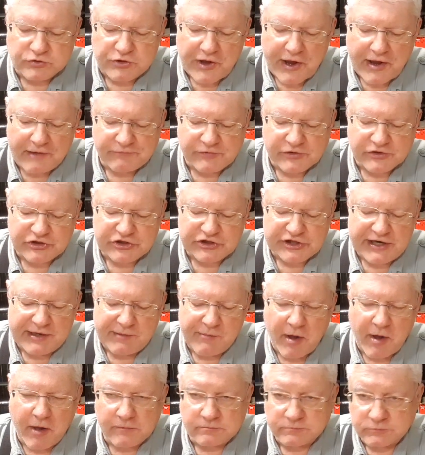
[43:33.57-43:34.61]

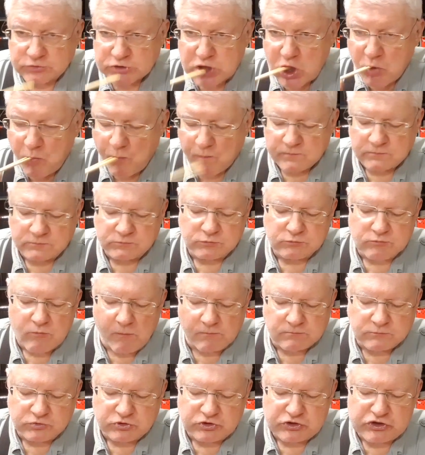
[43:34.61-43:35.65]
Emphysema,
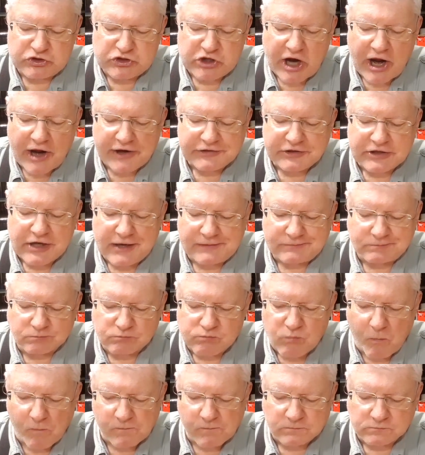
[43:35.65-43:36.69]
jacked up
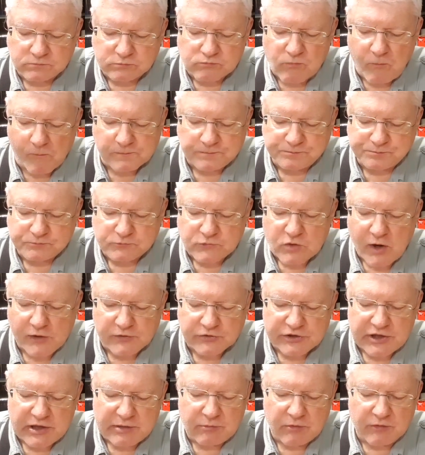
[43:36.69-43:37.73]
on
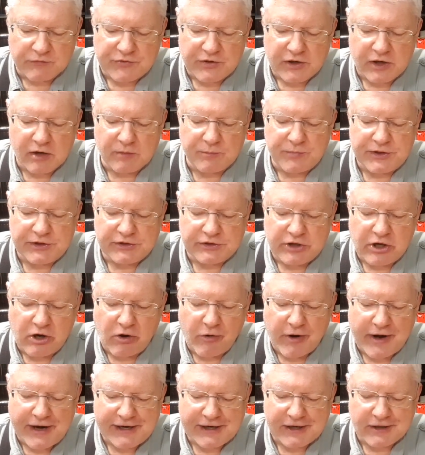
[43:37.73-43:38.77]
chemotherapy, no
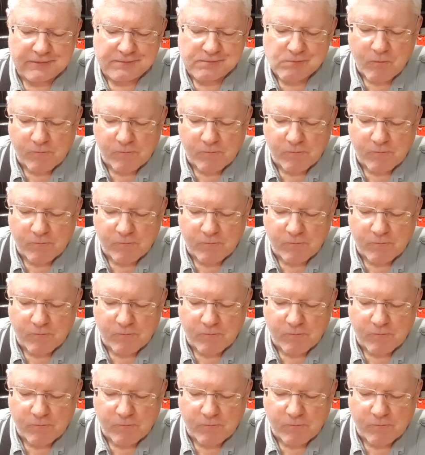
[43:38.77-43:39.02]
hair.